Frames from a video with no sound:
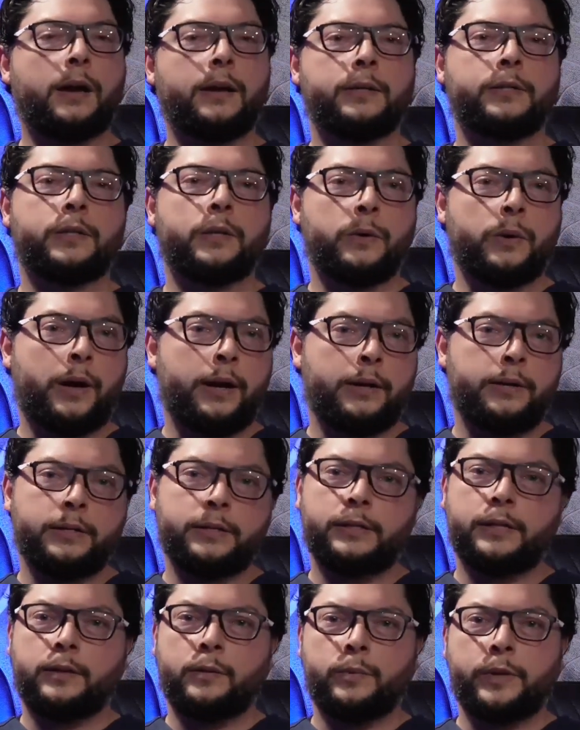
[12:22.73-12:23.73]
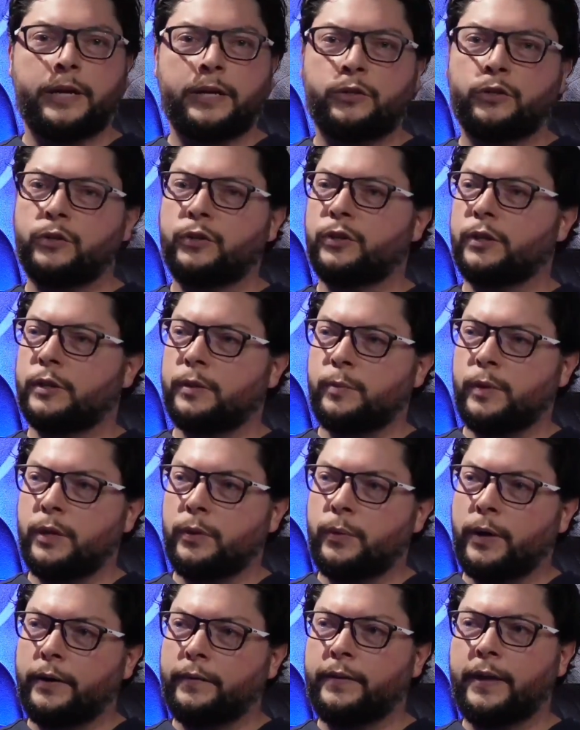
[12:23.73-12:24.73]
So I always tell patients just be
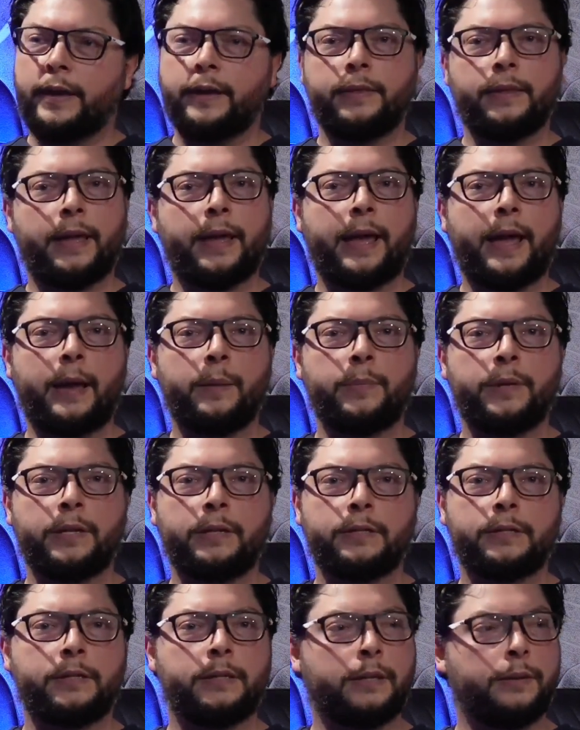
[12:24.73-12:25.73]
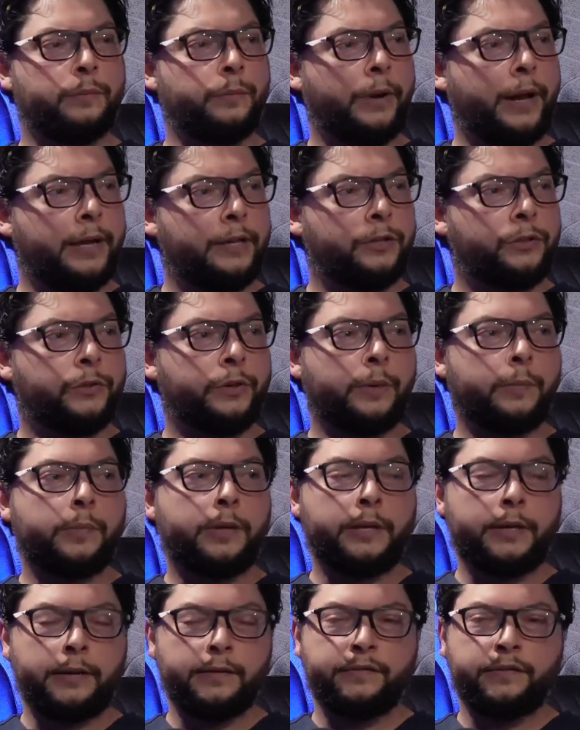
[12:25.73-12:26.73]
aware of that. That happens. Get rest, drink
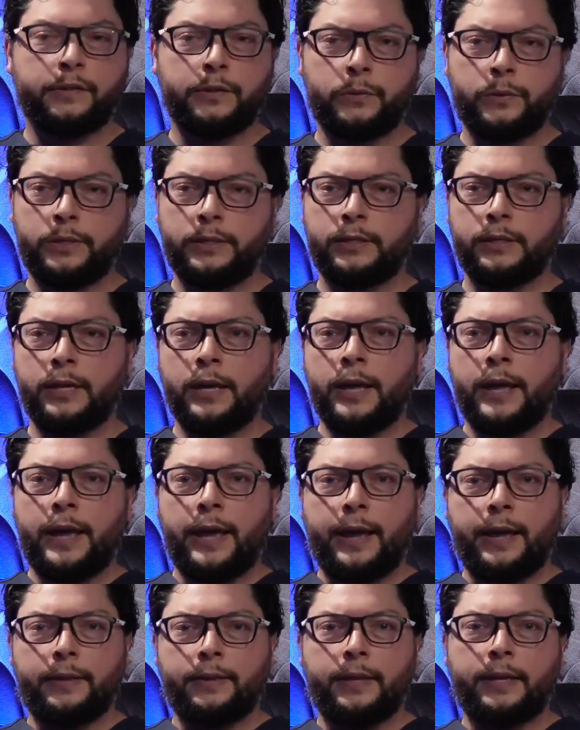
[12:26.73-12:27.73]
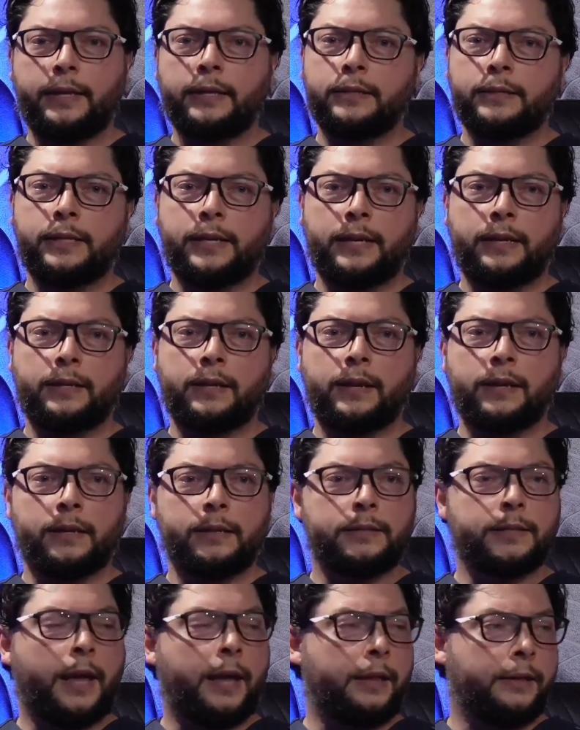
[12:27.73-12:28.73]
plenty of fluids, and they can take
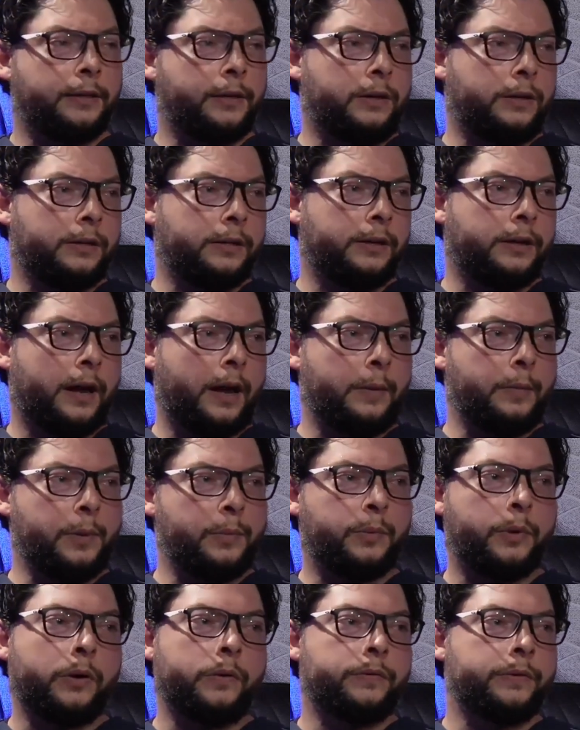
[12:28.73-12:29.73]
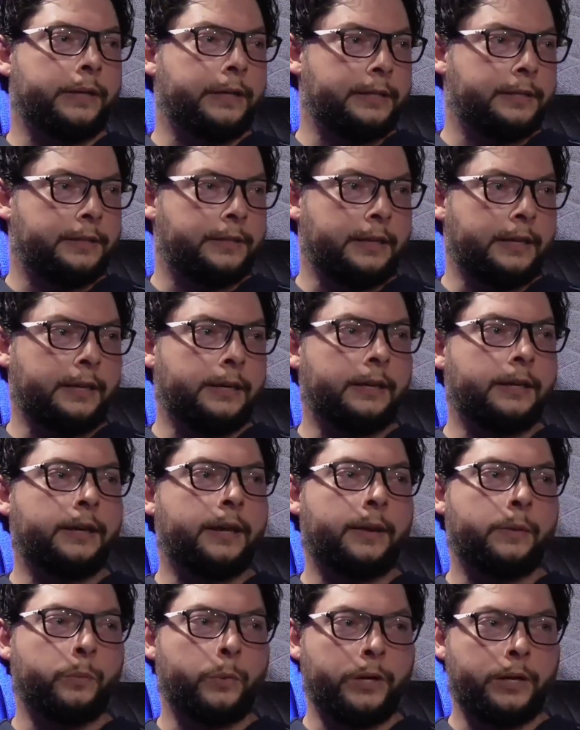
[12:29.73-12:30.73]
Tylenol or ibuprofen as needed,
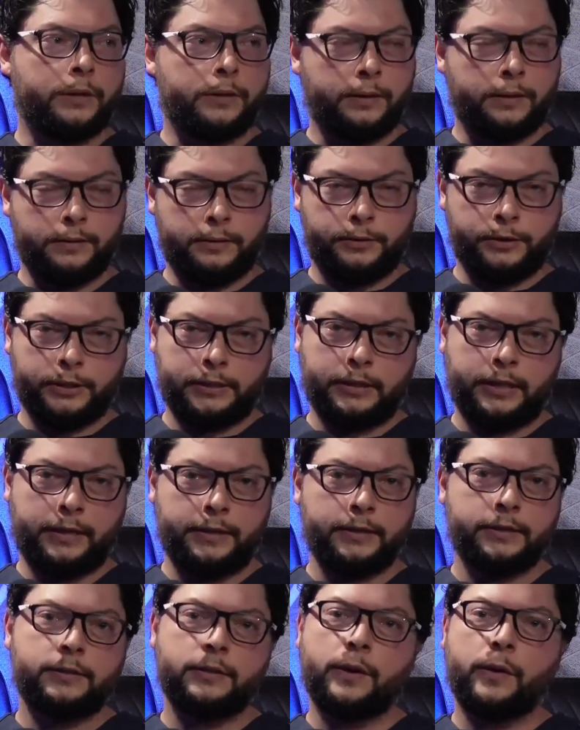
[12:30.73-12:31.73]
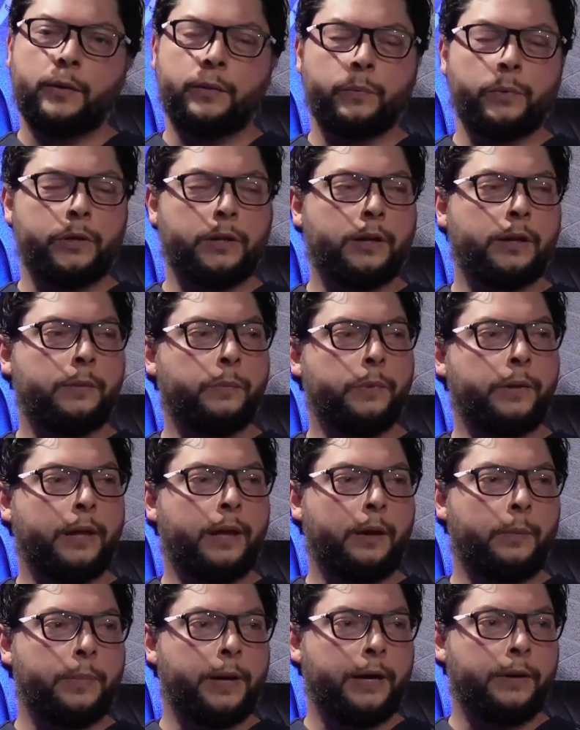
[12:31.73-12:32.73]
and we can just let us know, and we'll
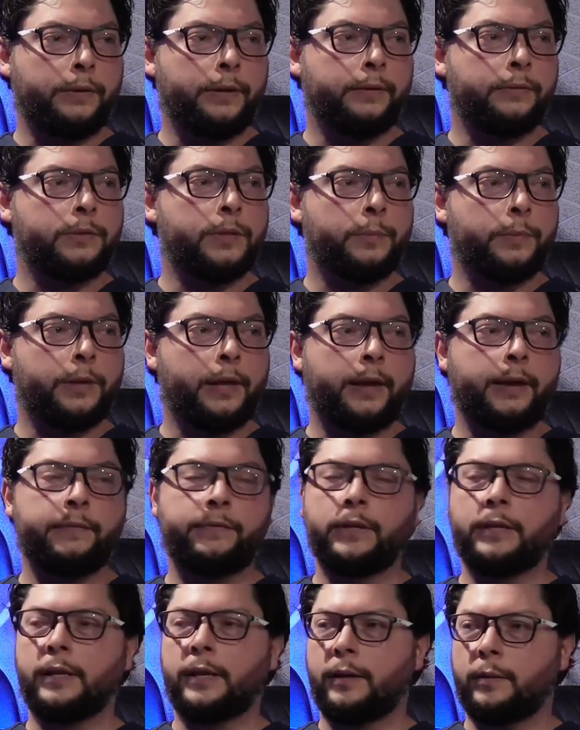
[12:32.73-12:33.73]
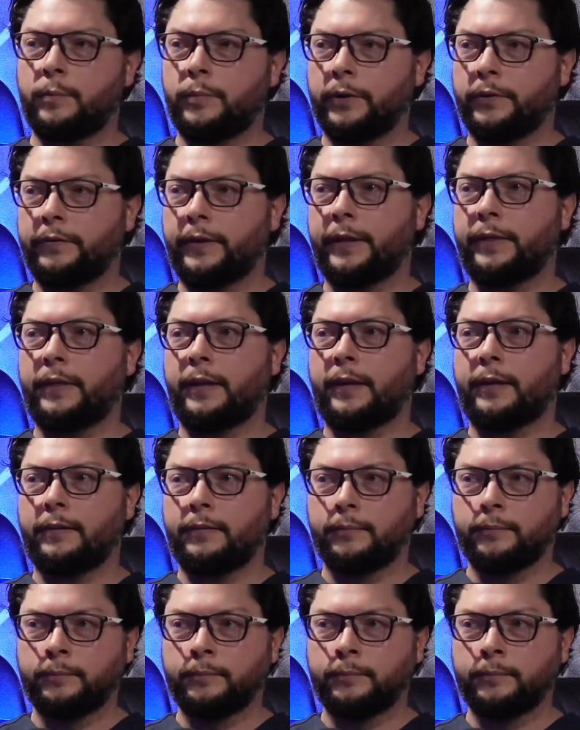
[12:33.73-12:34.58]
help out and give something IV to help prevent that.